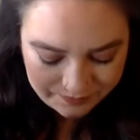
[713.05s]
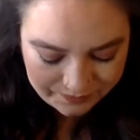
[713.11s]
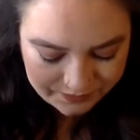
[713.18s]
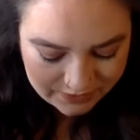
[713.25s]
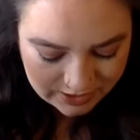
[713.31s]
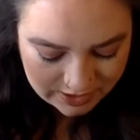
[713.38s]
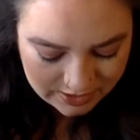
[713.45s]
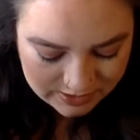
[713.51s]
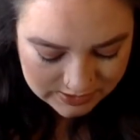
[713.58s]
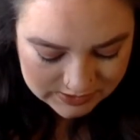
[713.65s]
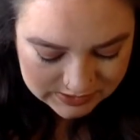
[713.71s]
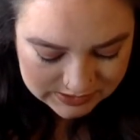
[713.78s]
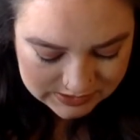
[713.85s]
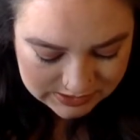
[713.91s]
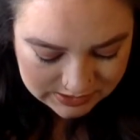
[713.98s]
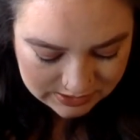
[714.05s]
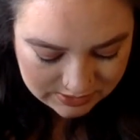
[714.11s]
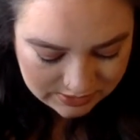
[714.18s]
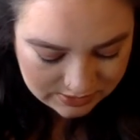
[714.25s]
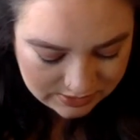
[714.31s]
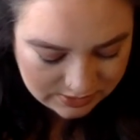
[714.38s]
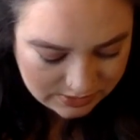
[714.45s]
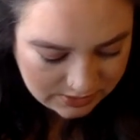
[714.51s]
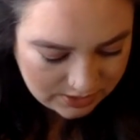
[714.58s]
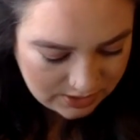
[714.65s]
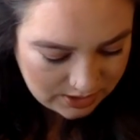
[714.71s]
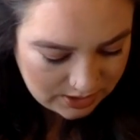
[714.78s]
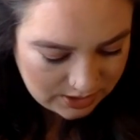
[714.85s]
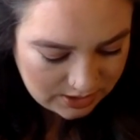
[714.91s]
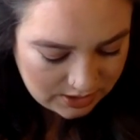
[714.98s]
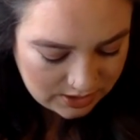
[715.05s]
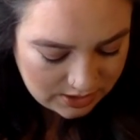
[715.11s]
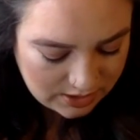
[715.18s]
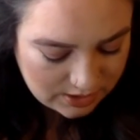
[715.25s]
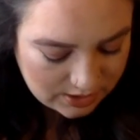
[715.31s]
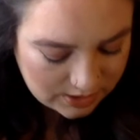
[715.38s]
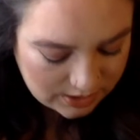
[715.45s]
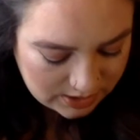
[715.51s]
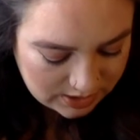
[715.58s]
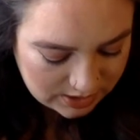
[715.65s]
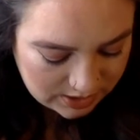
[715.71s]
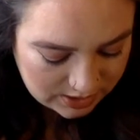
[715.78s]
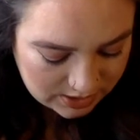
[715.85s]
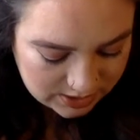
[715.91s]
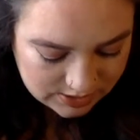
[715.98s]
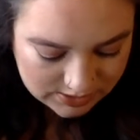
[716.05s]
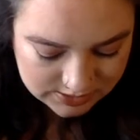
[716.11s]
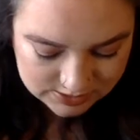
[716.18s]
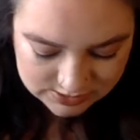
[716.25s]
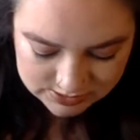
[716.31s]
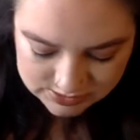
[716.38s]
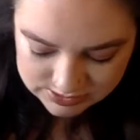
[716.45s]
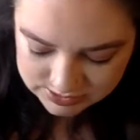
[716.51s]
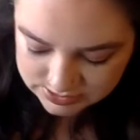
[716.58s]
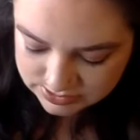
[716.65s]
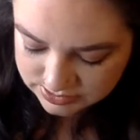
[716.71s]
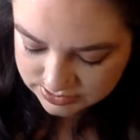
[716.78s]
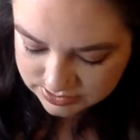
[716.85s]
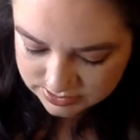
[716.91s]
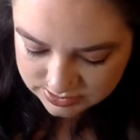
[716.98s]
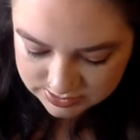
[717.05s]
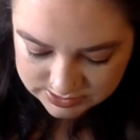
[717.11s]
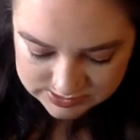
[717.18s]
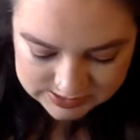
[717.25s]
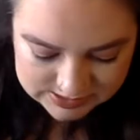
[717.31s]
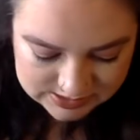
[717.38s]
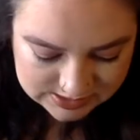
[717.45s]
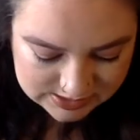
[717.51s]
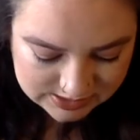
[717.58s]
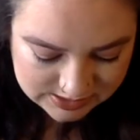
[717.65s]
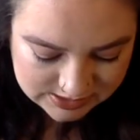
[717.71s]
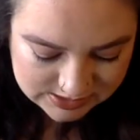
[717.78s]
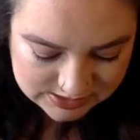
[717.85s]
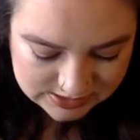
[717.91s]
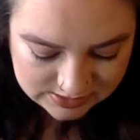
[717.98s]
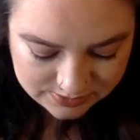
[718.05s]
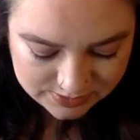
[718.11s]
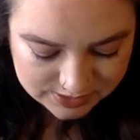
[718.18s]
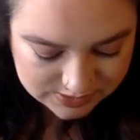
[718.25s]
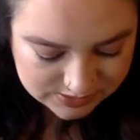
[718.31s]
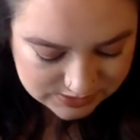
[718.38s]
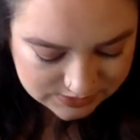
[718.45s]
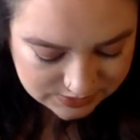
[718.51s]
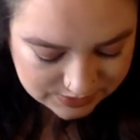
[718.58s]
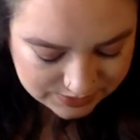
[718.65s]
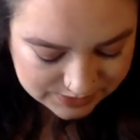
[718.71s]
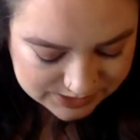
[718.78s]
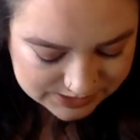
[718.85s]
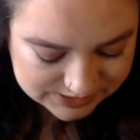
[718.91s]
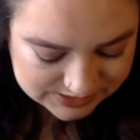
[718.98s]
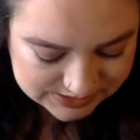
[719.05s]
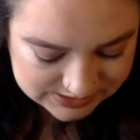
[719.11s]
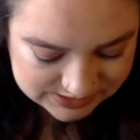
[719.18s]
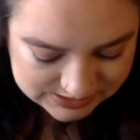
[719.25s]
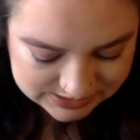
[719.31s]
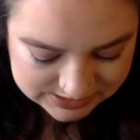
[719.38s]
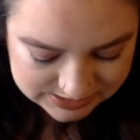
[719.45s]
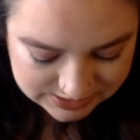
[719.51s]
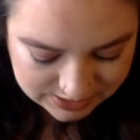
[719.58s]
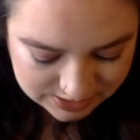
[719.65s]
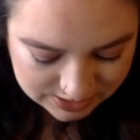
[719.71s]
That is Single. And let's see, what else do I want to see?